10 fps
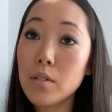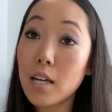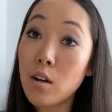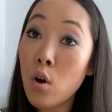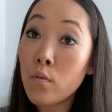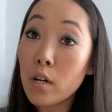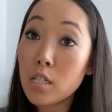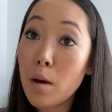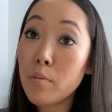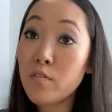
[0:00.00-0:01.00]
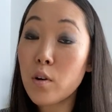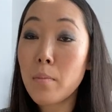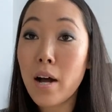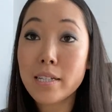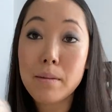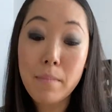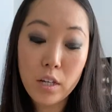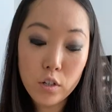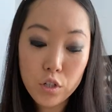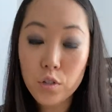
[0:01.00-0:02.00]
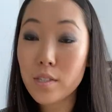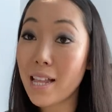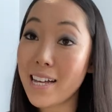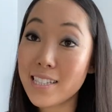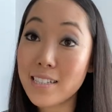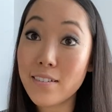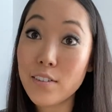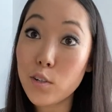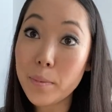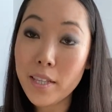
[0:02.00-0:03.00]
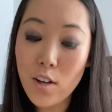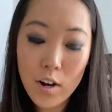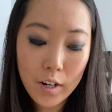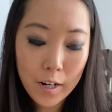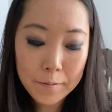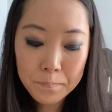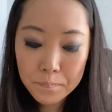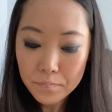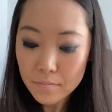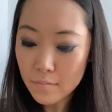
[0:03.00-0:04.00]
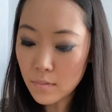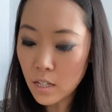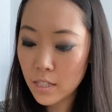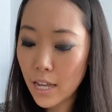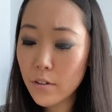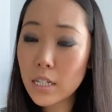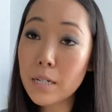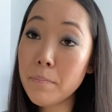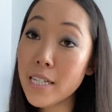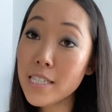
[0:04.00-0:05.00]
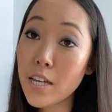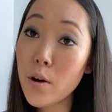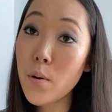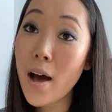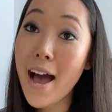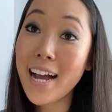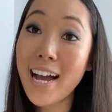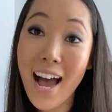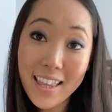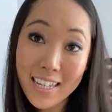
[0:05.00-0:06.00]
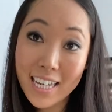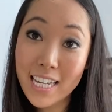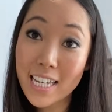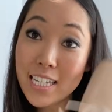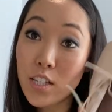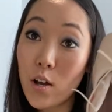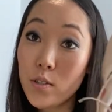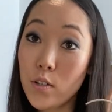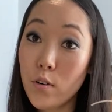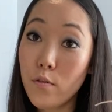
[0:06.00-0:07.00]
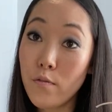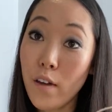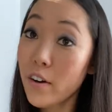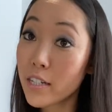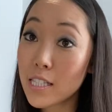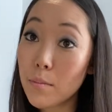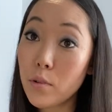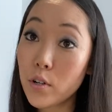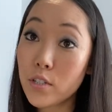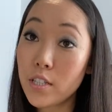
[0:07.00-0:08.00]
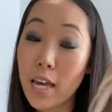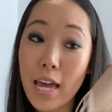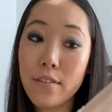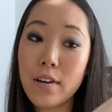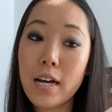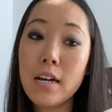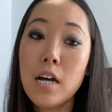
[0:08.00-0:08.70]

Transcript: you get over on top of your box and make your shoes last a little bit longer. Now the Capezio Kylate is also very similar to the Ava,